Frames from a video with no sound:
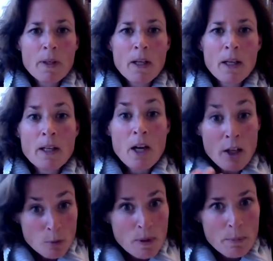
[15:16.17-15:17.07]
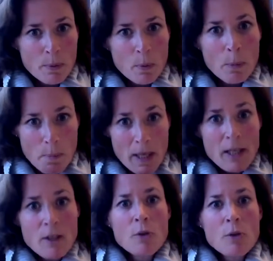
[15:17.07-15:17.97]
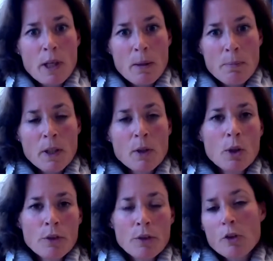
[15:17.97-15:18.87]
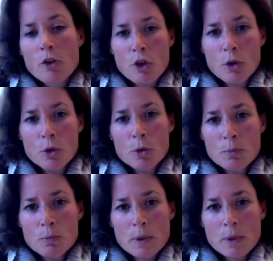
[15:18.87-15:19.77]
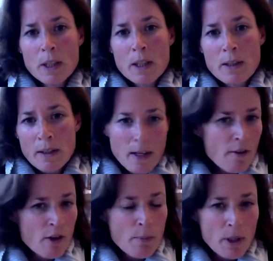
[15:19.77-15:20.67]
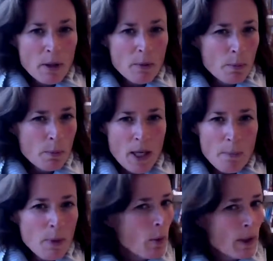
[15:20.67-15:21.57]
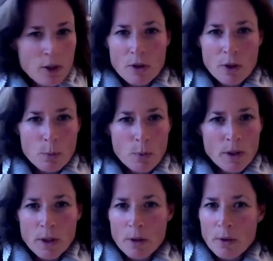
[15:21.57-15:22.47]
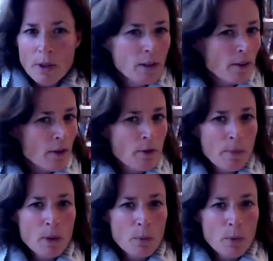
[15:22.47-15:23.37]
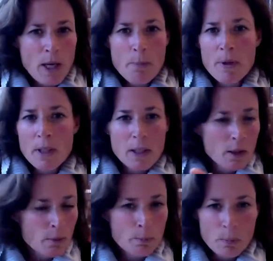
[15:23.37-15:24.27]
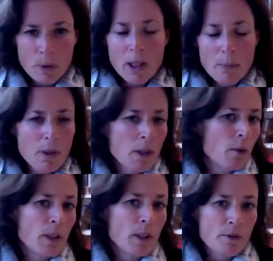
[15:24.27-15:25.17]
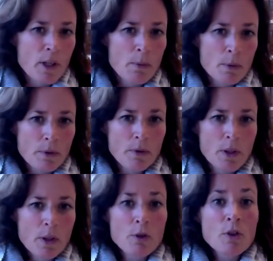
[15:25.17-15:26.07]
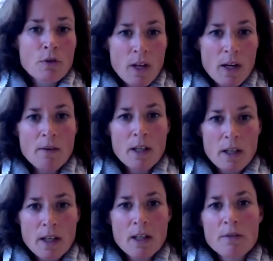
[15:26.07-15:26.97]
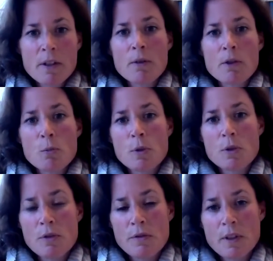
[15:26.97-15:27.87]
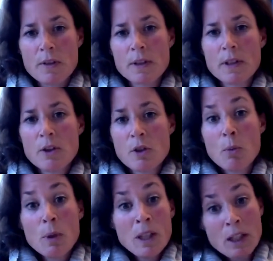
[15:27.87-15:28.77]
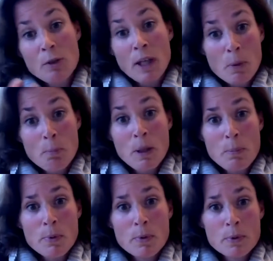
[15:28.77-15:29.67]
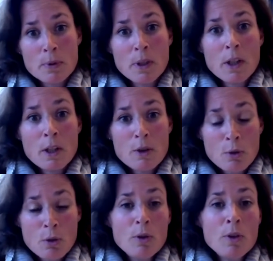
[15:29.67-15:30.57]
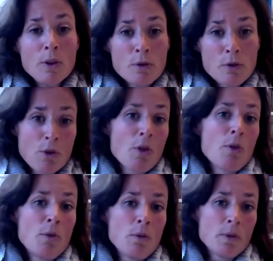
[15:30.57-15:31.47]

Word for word: and ask people what makes you happy, and not assume that everybody will be happy when they start running, or that everybody will be happy in a green environment, because it's very individual specific. So we need to help people to learn to know